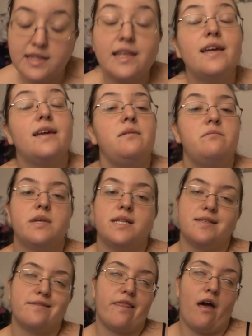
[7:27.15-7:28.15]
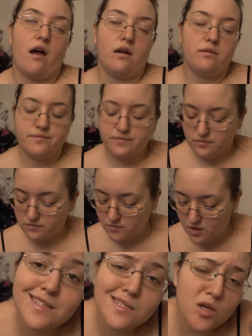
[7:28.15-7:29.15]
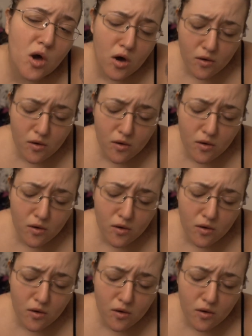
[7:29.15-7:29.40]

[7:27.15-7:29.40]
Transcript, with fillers: Die means the. So,